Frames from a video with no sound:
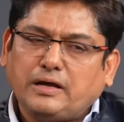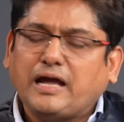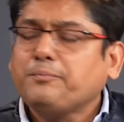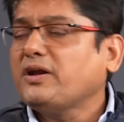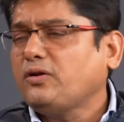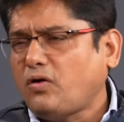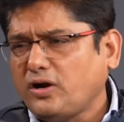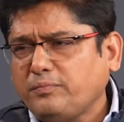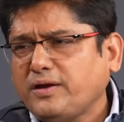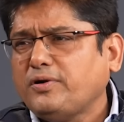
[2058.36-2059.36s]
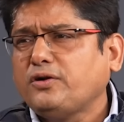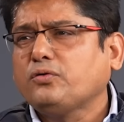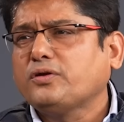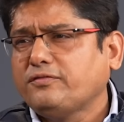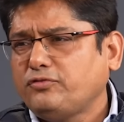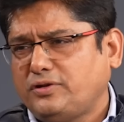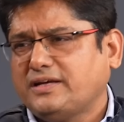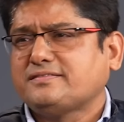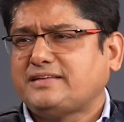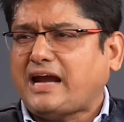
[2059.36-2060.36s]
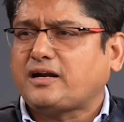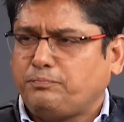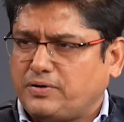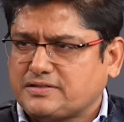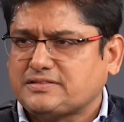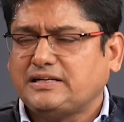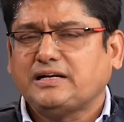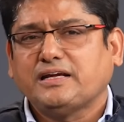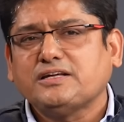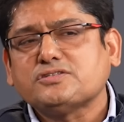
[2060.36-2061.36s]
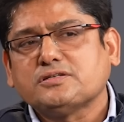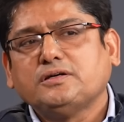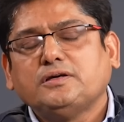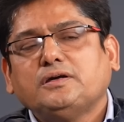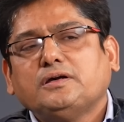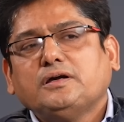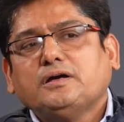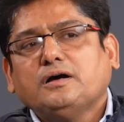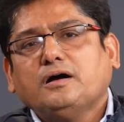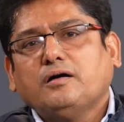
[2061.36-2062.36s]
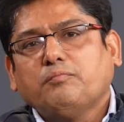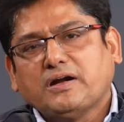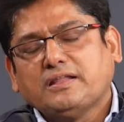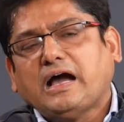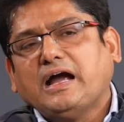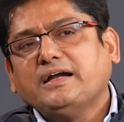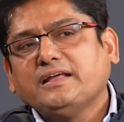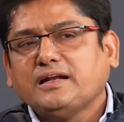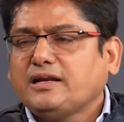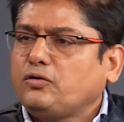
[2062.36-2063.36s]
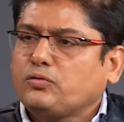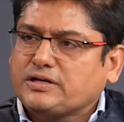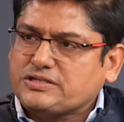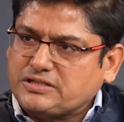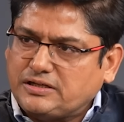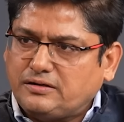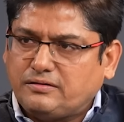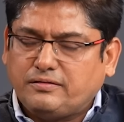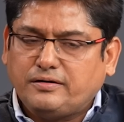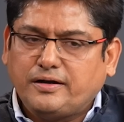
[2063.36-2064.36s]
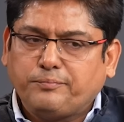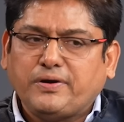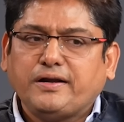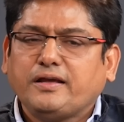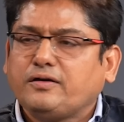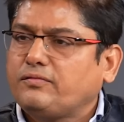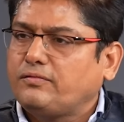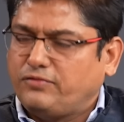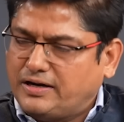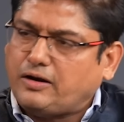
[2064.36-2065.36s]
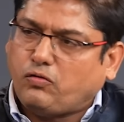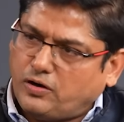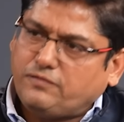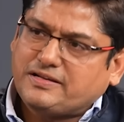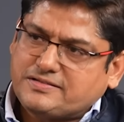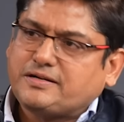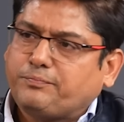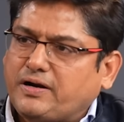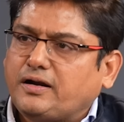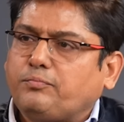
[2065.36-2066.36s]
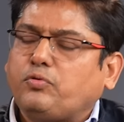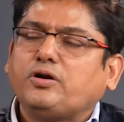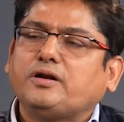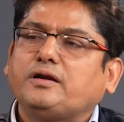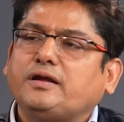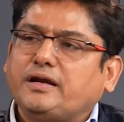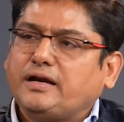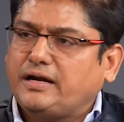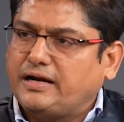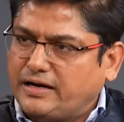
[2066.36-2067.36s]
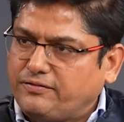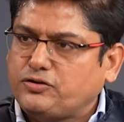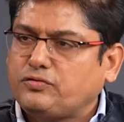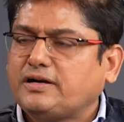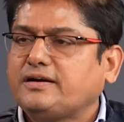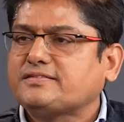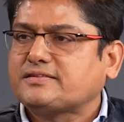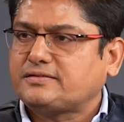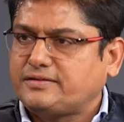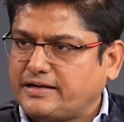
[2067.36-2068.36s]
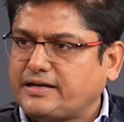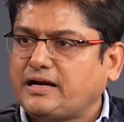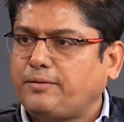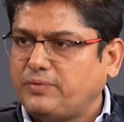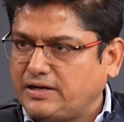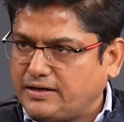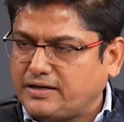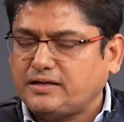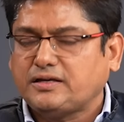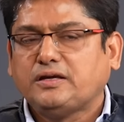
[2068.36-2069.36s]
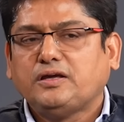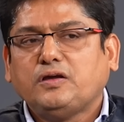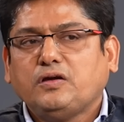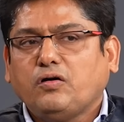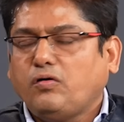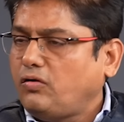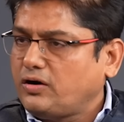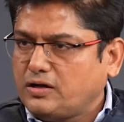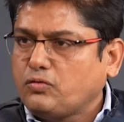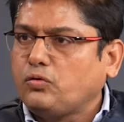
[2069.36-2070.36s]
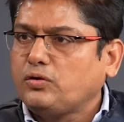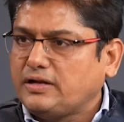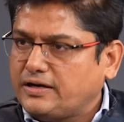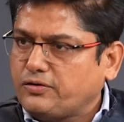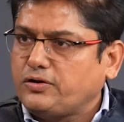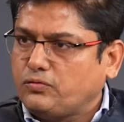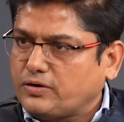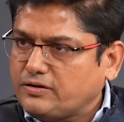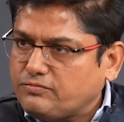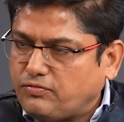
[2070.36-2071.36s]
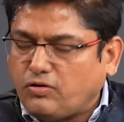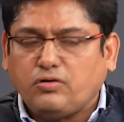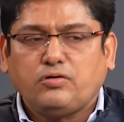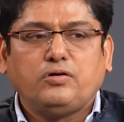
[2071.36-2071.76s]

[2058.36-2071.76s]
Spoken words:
I may not be able to give you the exact percentage, but the ideal allocation will always depend upon individual risk taking ability, or the goal that you are looking for,